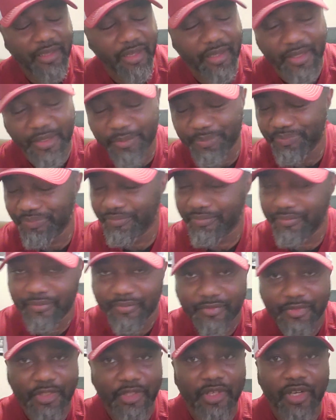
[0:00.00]
but
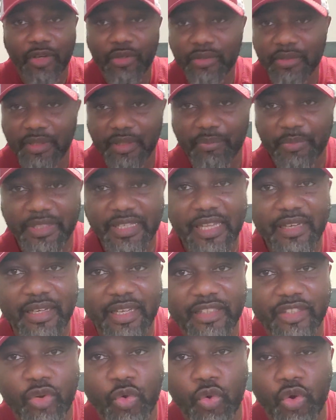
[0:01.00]
they
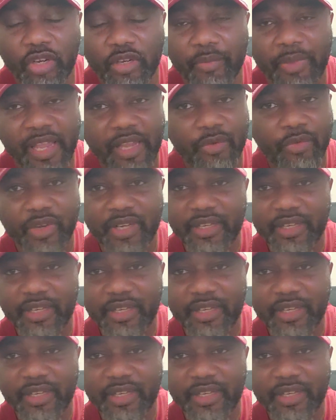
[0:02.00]
let the quarterback